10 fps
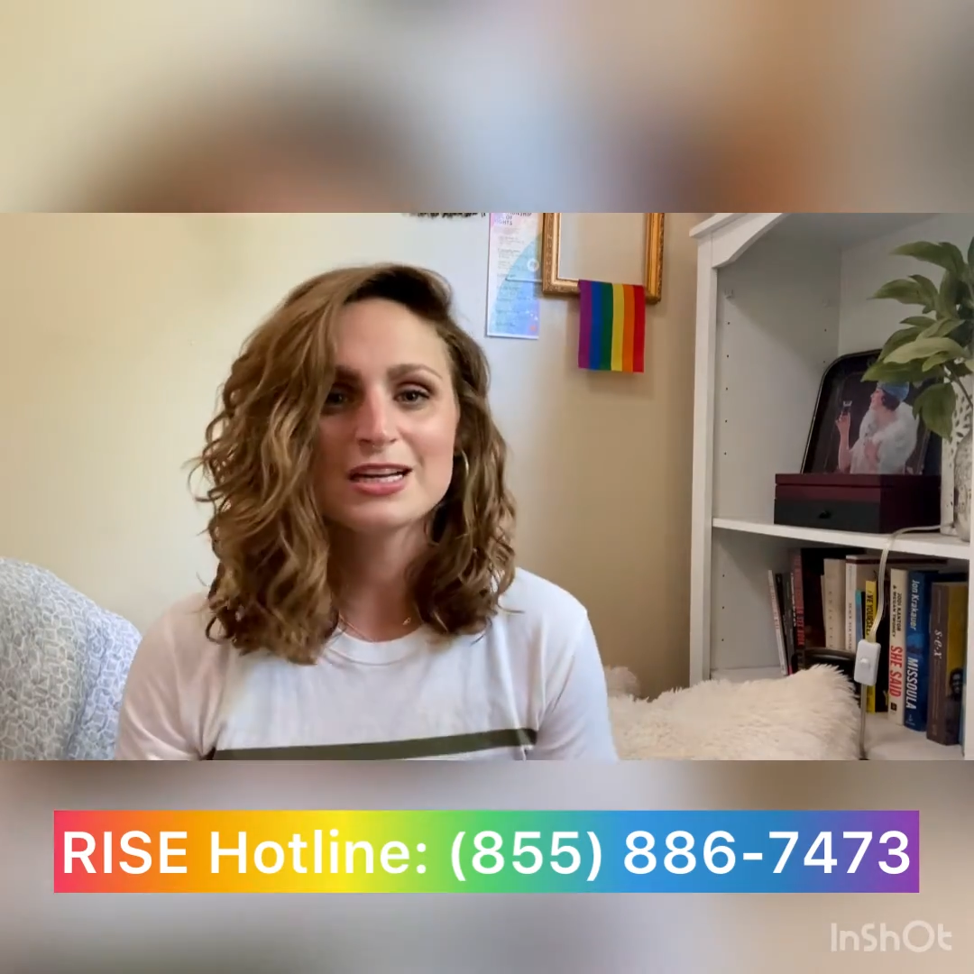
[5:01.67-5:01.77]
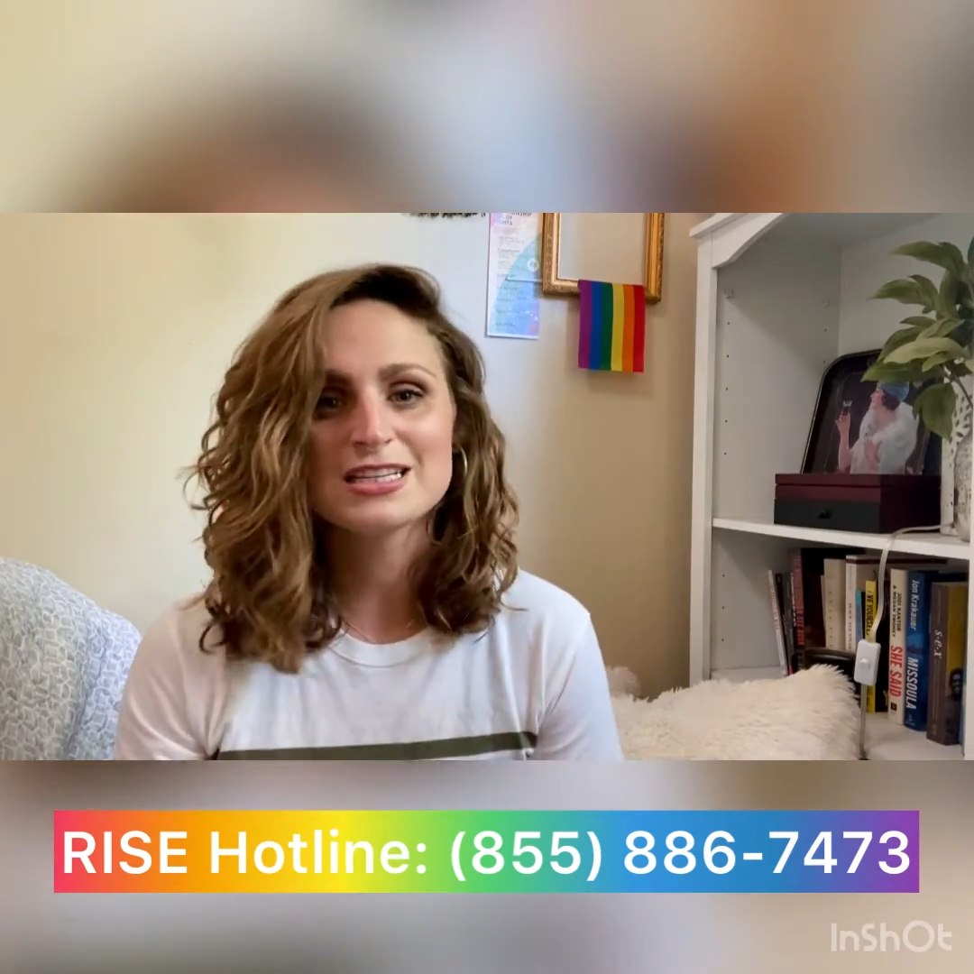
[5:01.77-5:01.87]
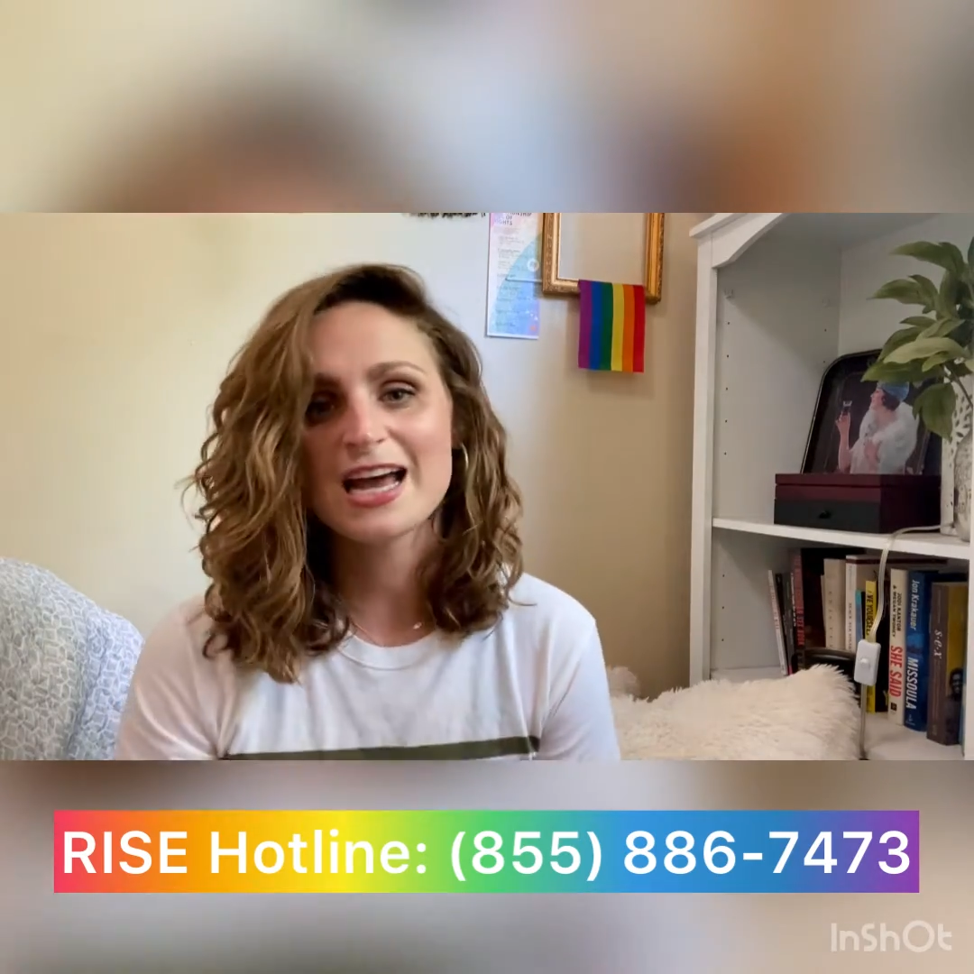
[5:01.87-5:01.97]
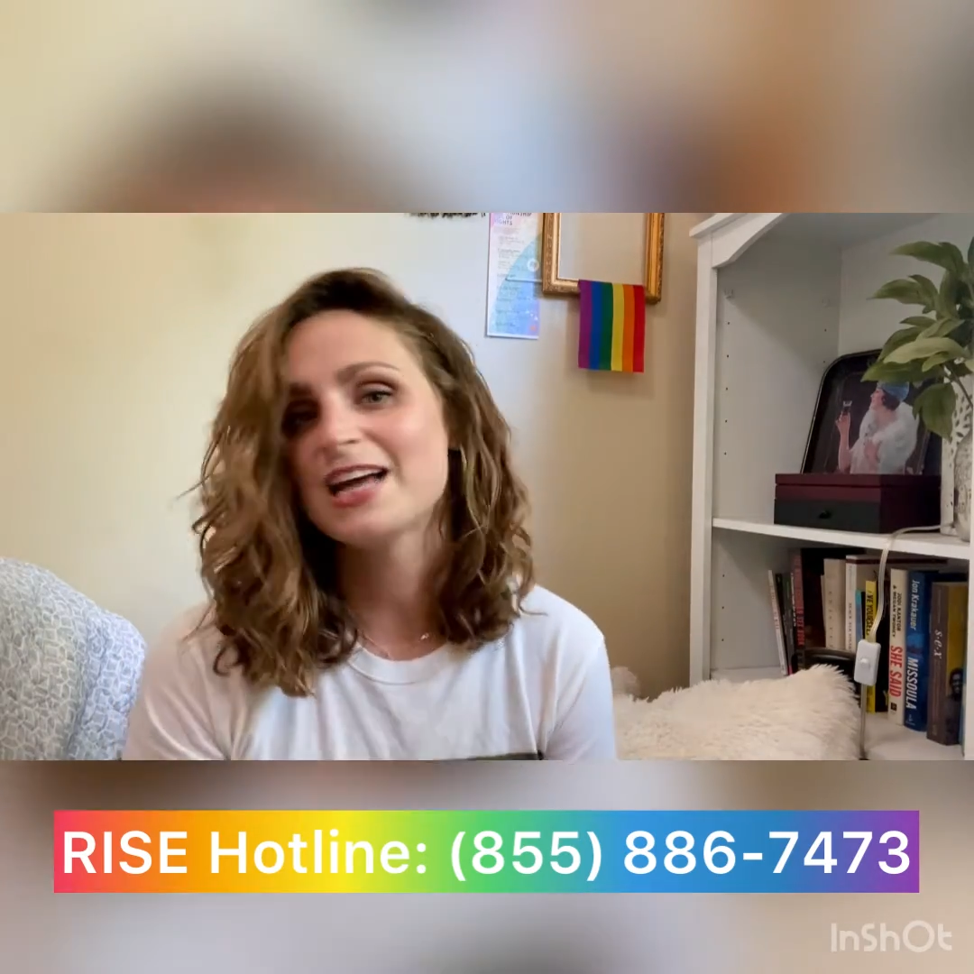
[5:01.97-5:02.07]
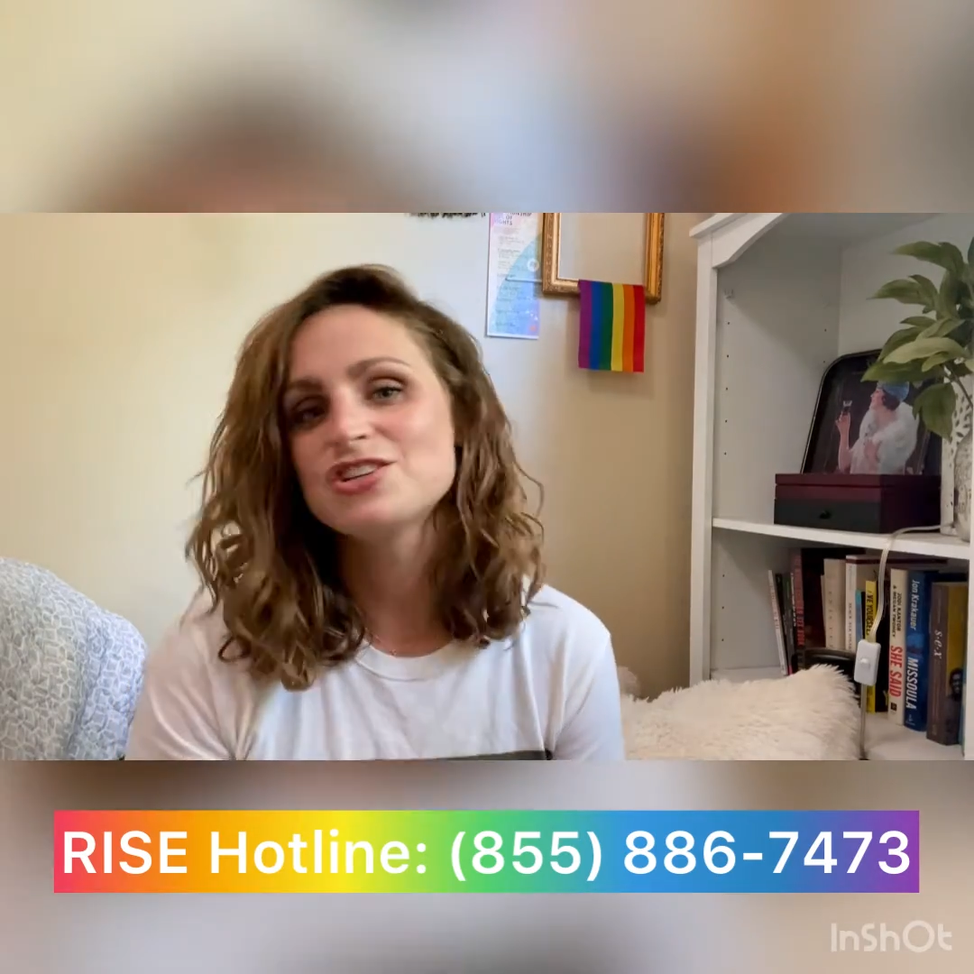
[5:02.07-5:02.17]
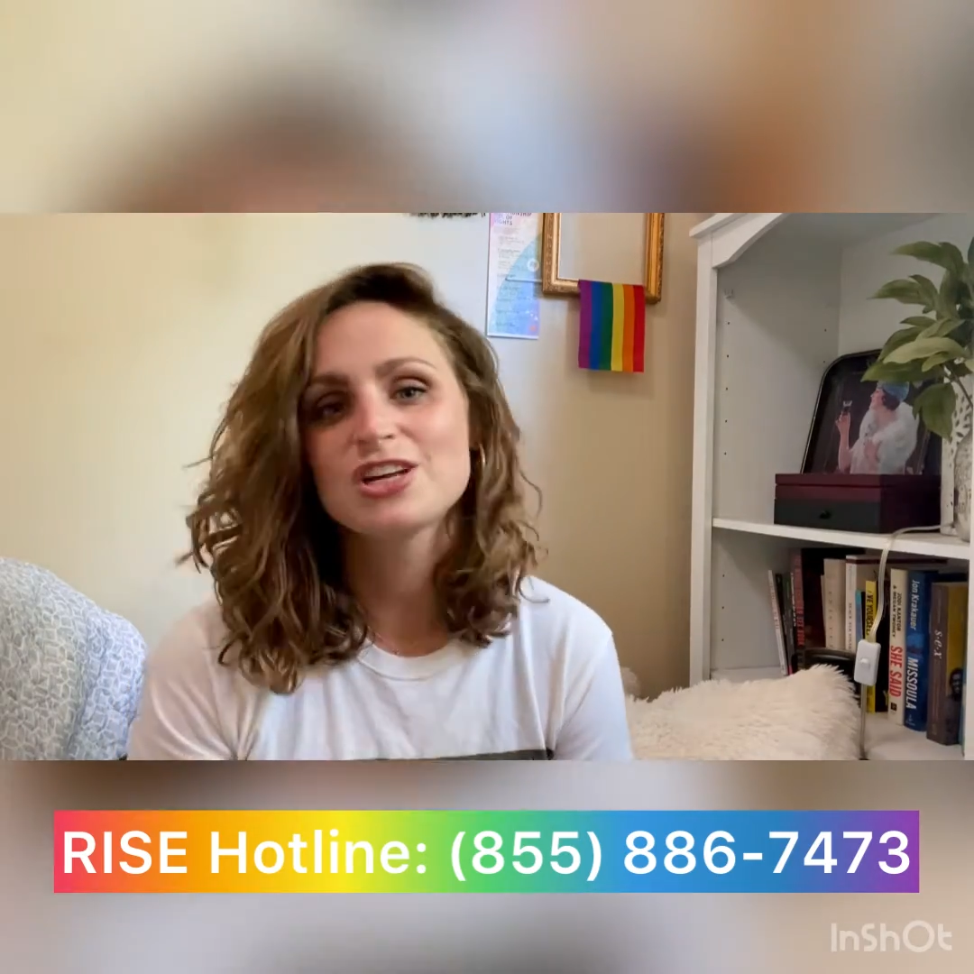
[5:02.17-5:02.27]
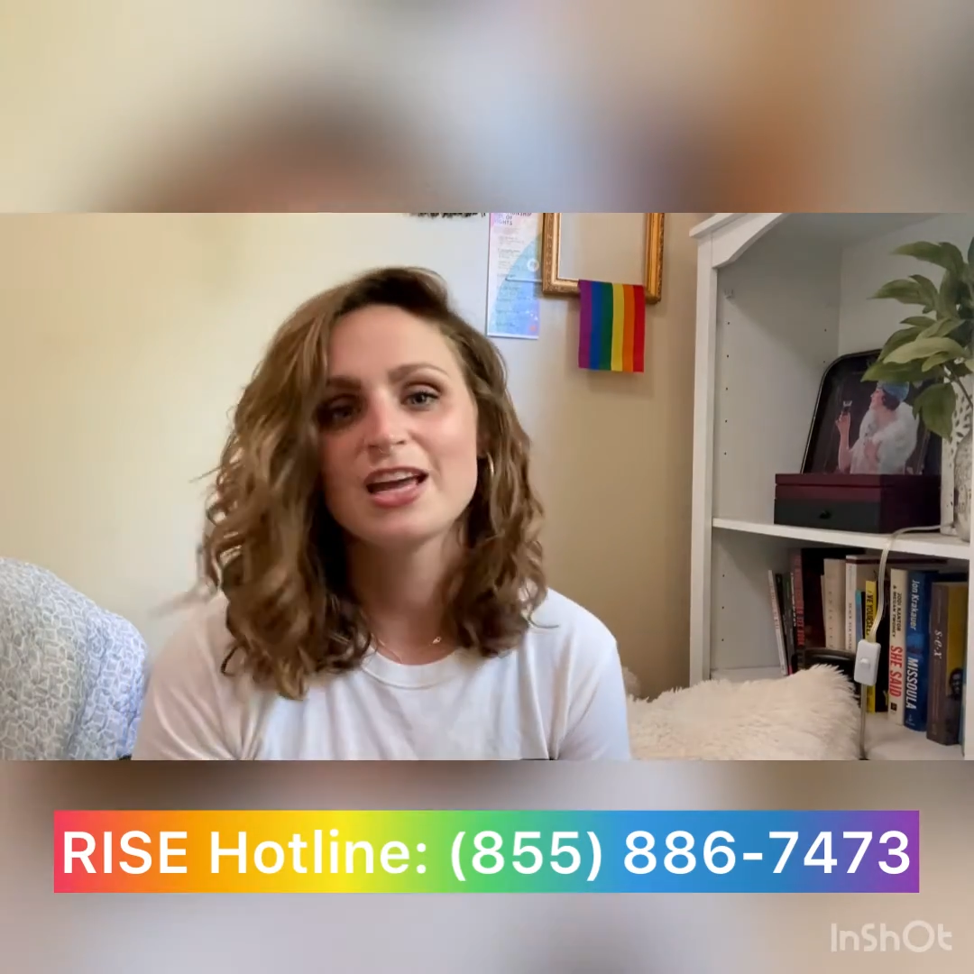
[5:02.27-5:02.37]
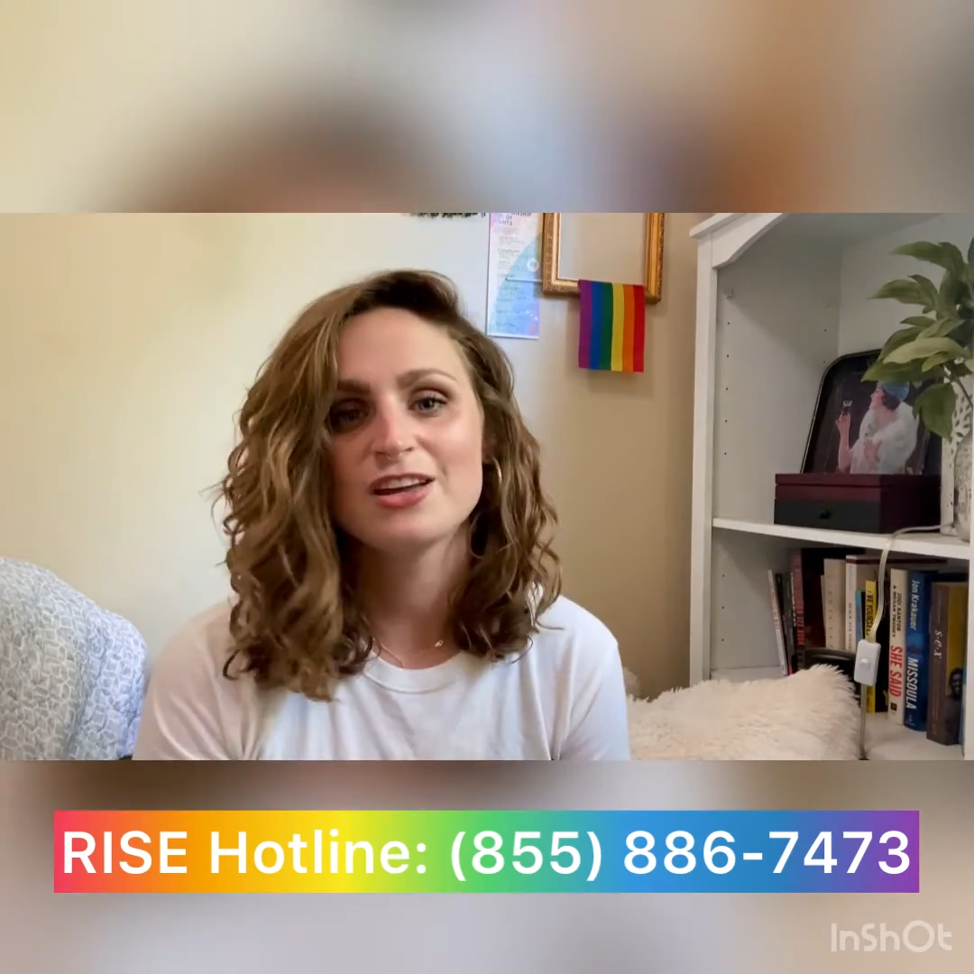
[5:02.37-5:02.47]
to educate